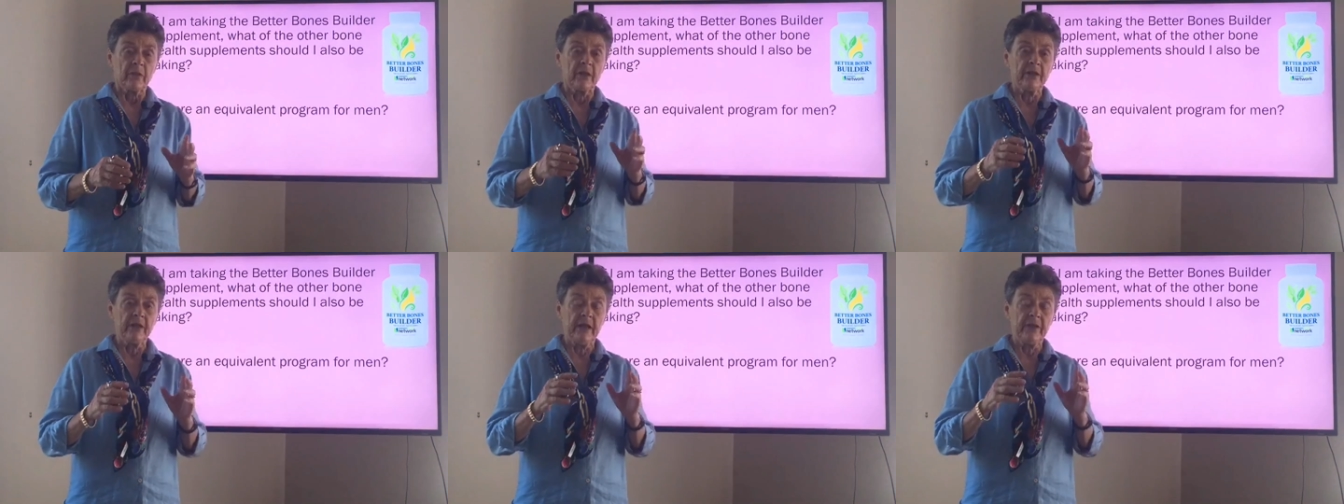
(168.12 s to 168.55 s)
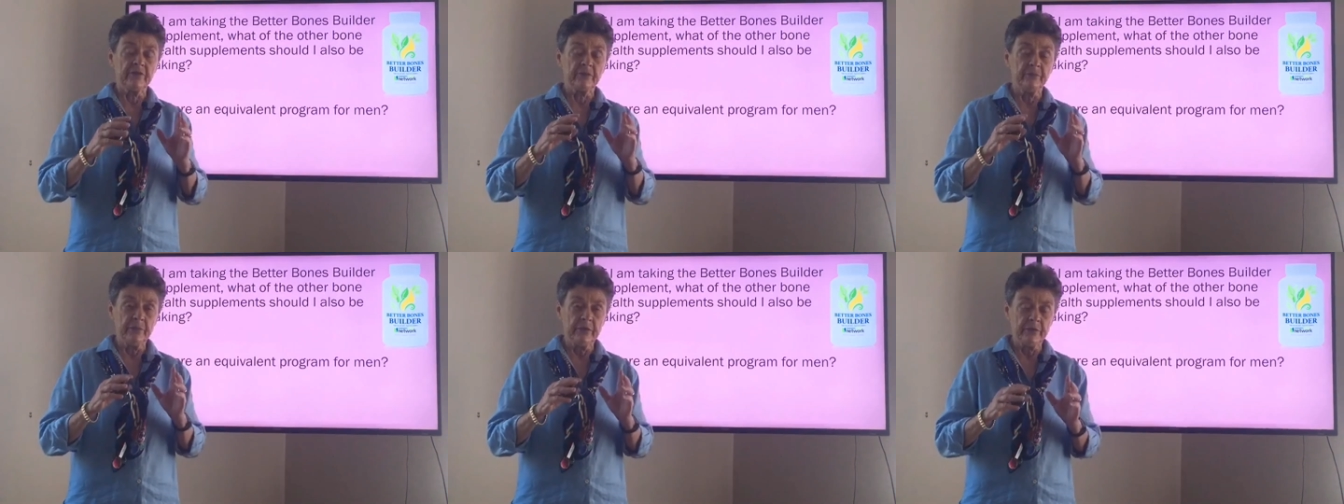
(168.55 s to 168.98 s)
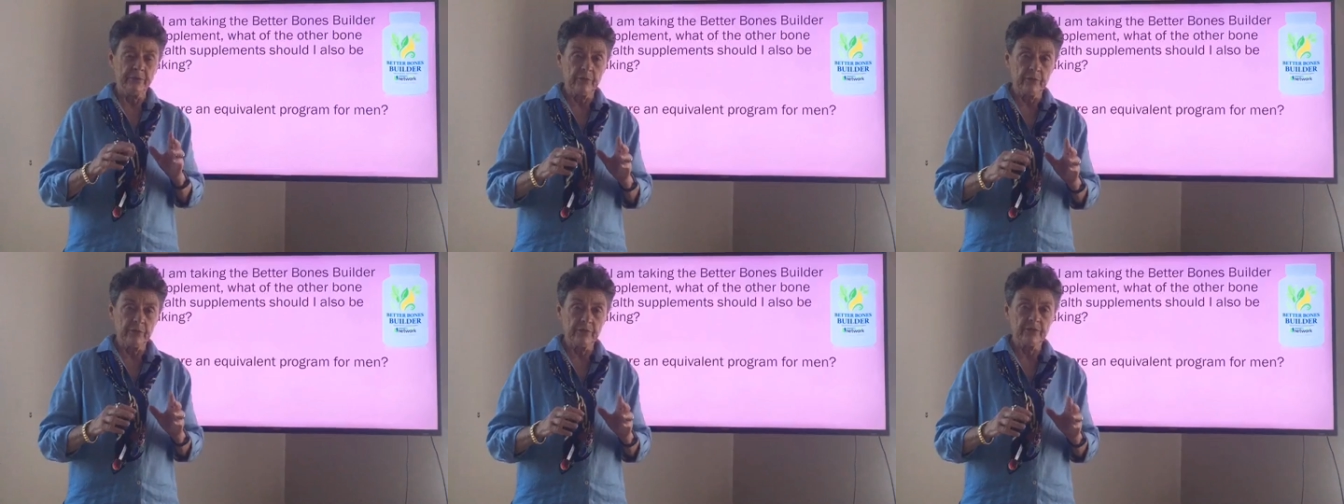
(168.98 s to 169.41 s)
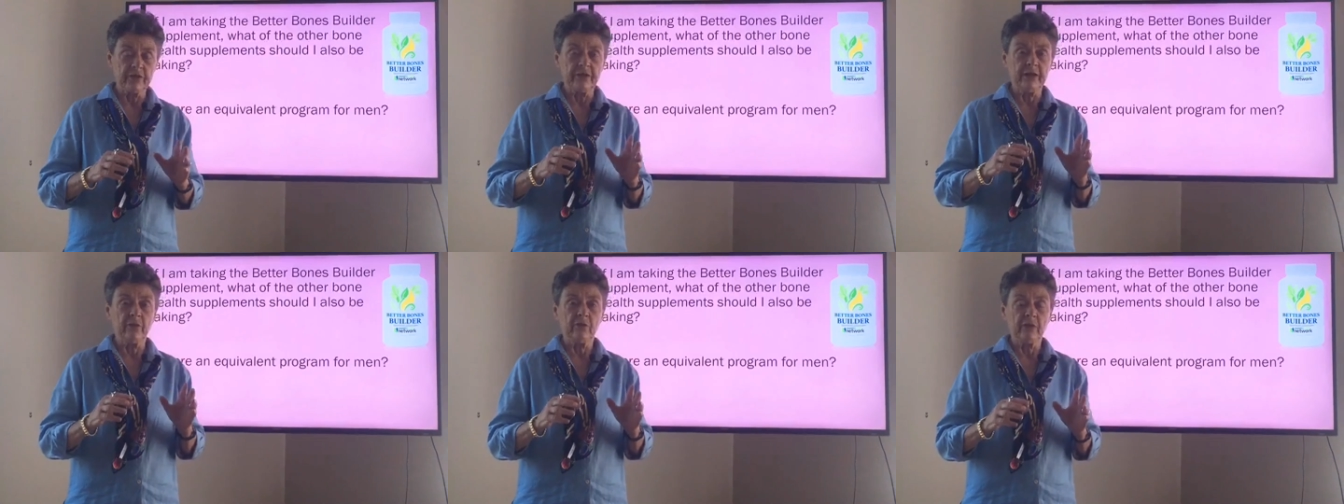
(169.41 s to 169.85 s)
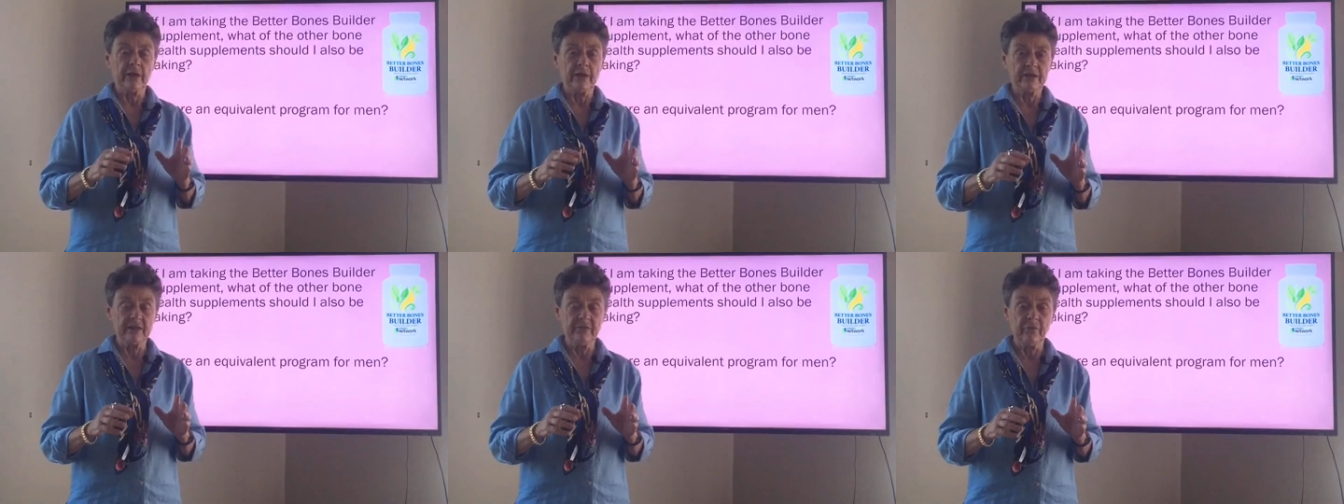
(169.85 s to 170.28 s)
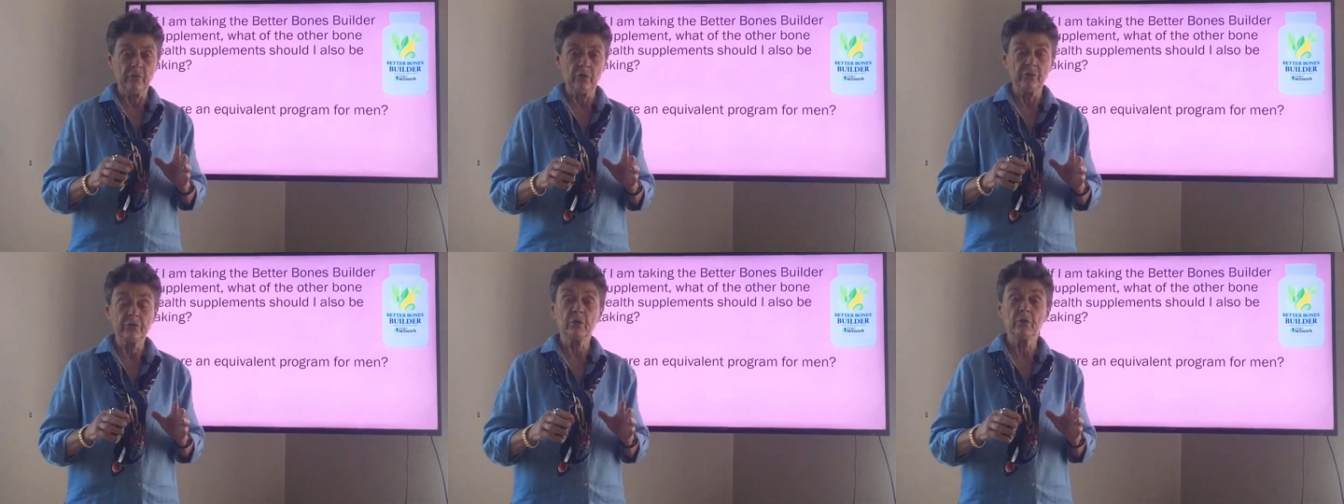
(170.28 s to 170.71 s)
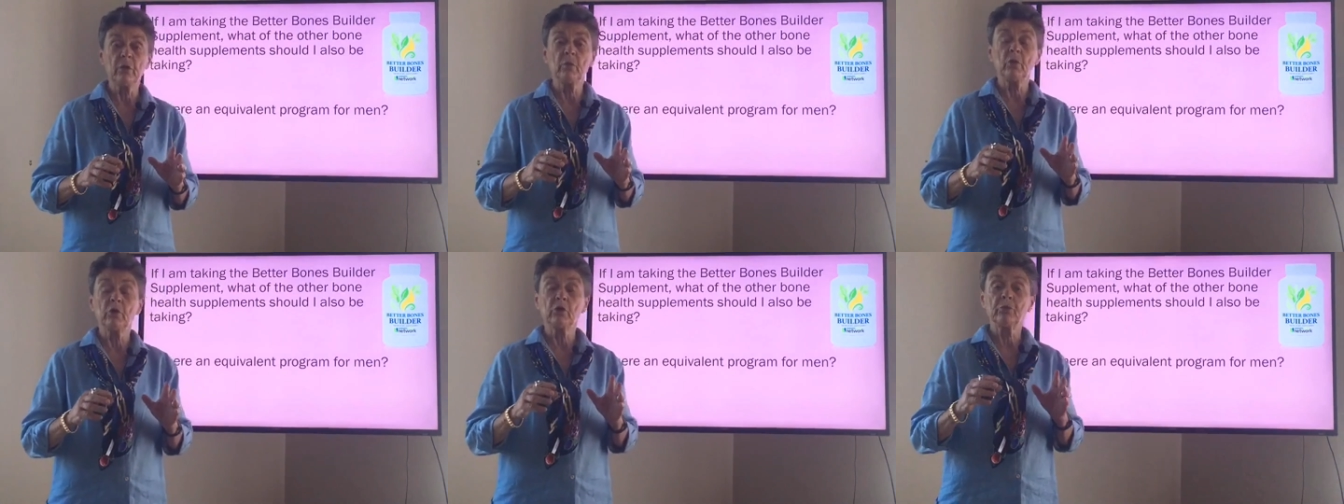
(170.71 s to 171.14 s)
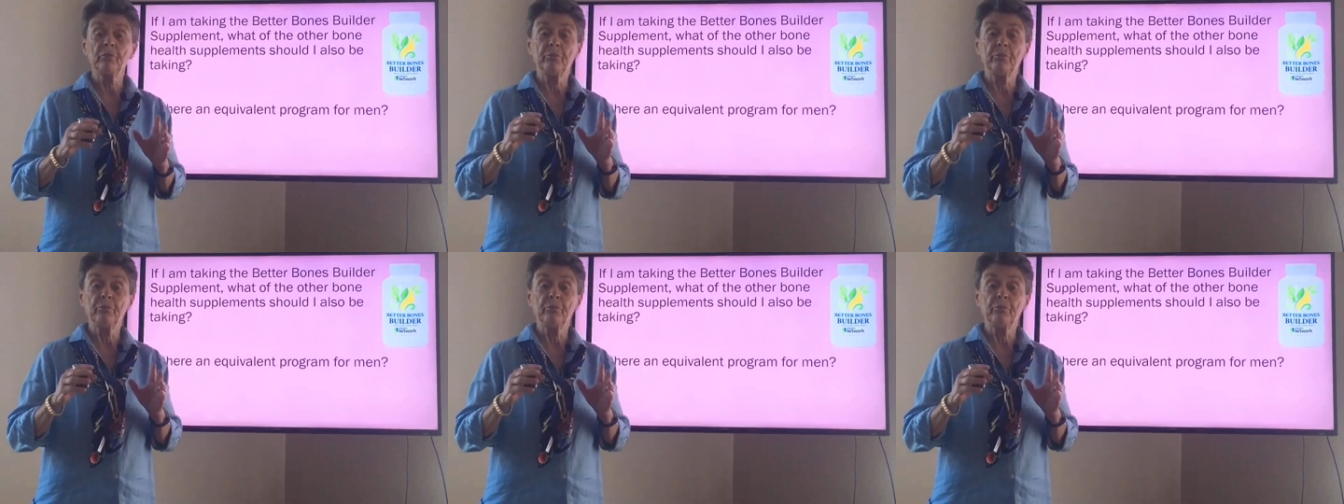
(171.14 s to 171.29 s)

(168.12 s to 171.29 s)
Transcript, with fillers: It has minerals and alkalizing form, so it will